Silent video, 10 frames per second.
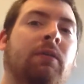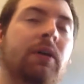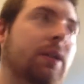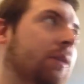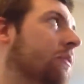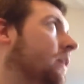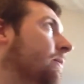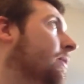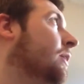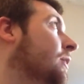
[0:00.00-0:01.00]
I want to do
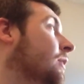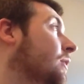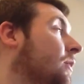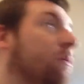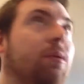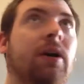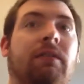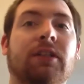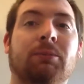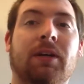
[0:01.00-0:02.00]
um one
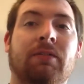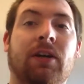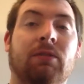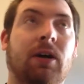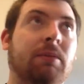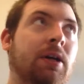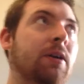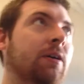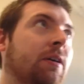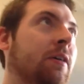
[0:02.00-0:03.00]
WrestleMania video while I'm
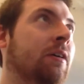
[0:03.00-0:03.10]
here.